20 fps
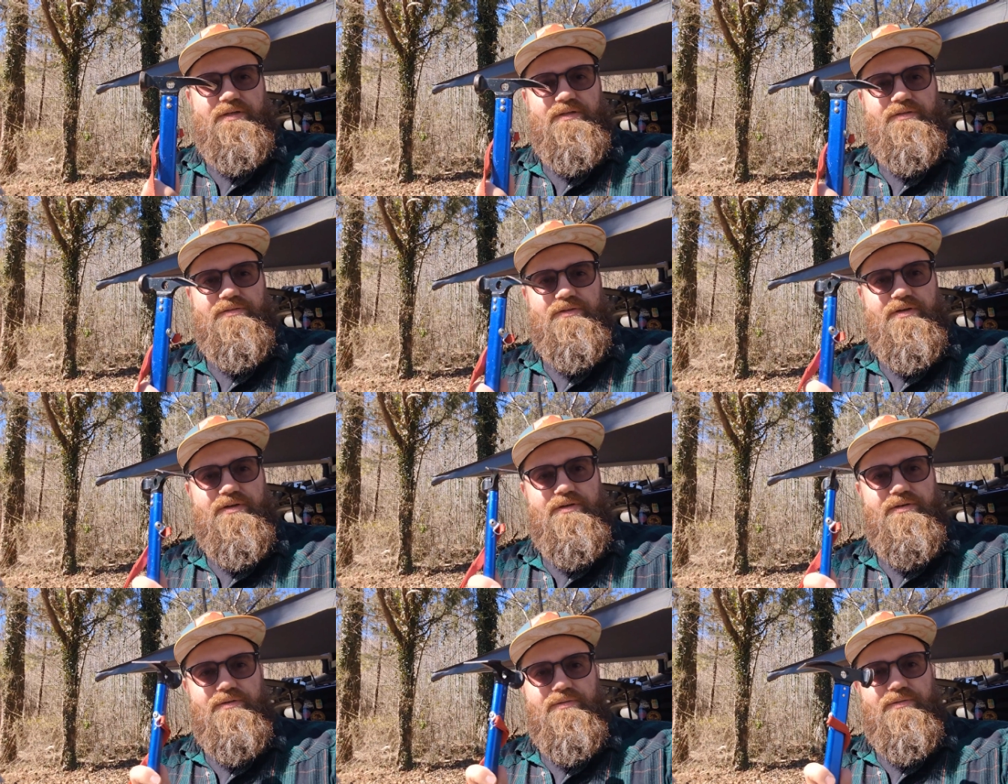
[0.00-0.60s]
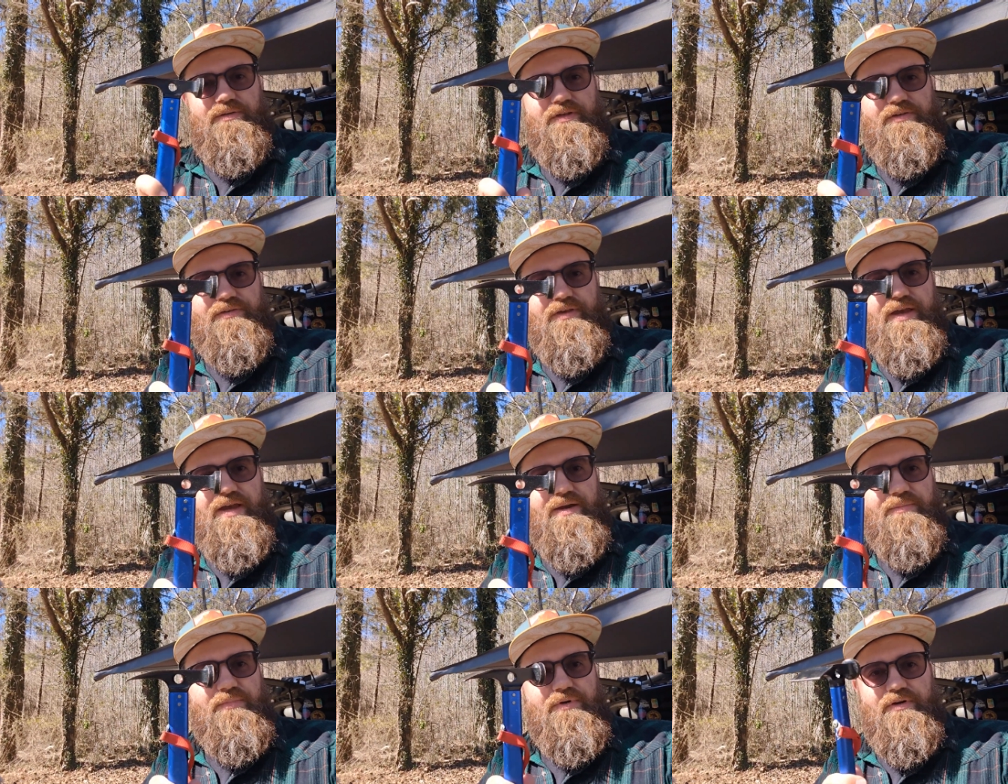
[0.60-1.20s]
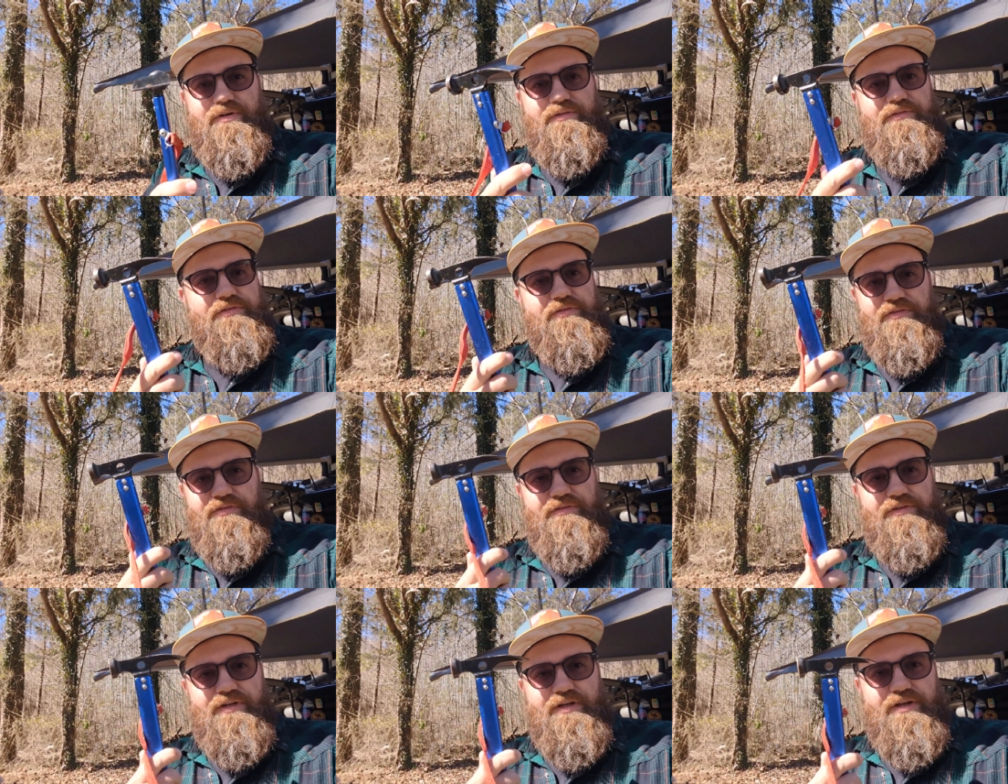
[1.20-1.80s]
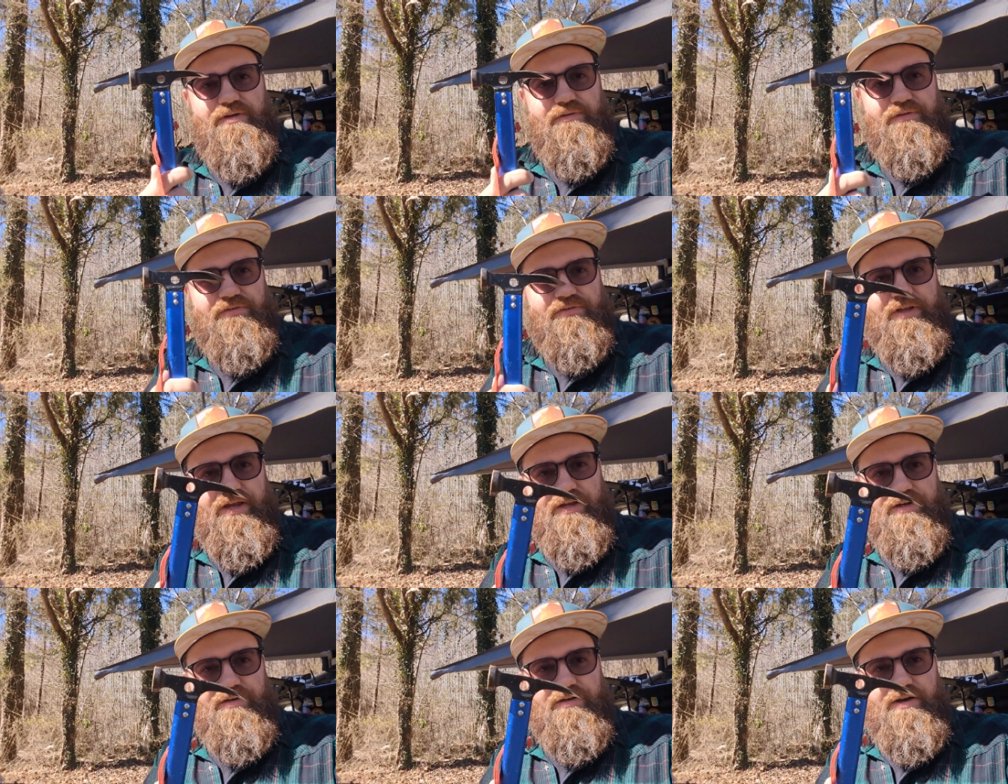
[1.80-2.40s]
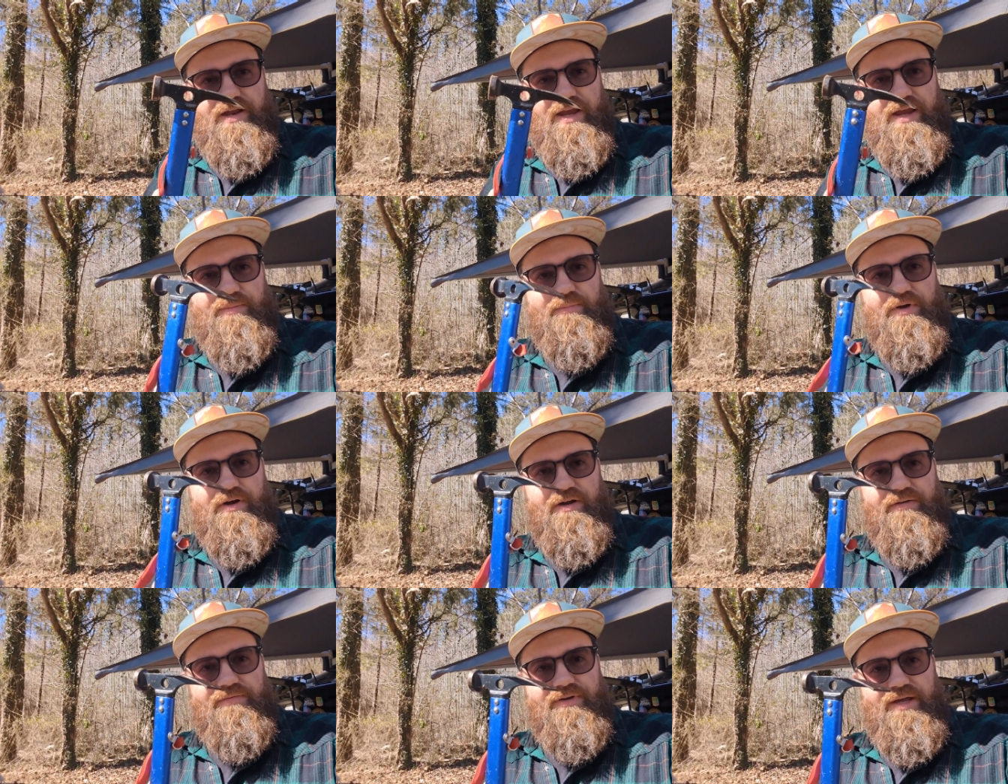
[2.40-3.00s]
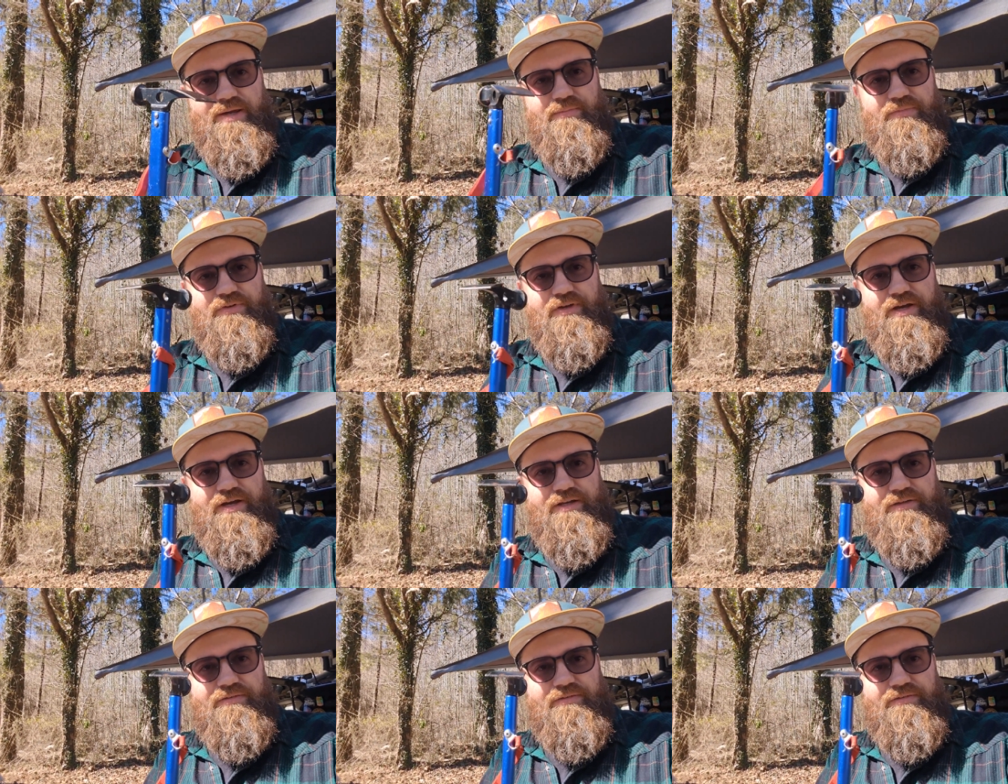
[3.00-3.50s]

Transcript: So this hammer is just, standard hammer off Amazon.